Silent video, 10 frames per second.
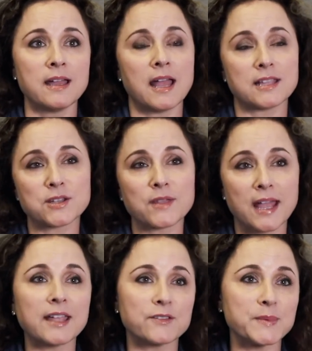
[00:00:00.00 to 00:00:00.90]
and so
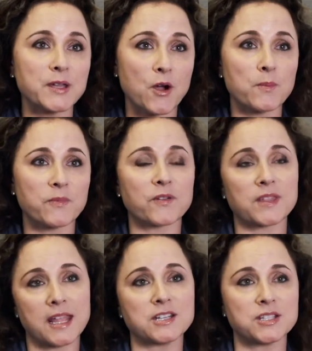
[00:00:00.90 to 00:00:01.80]
that gives me hope for the
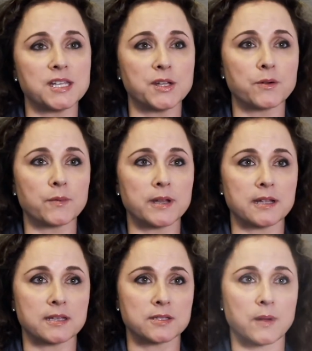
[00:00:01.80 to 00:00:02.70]
HCU arena
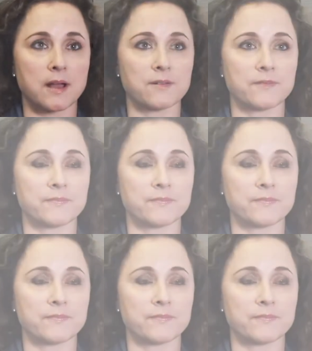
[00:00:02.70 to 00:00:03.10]
as well.